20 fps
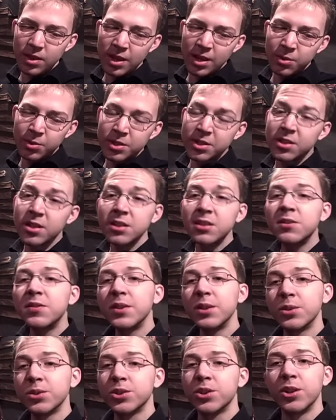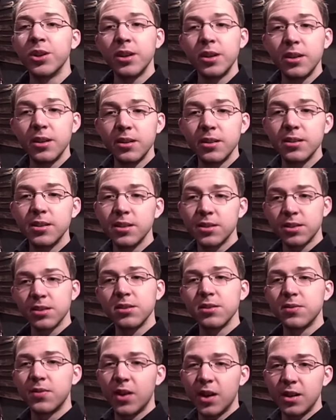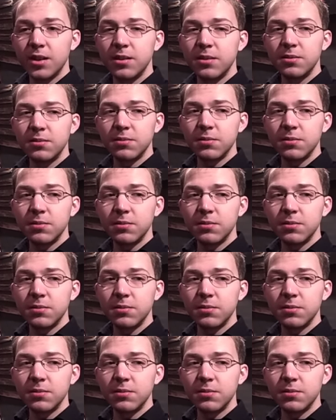it was this feels good. This is fun.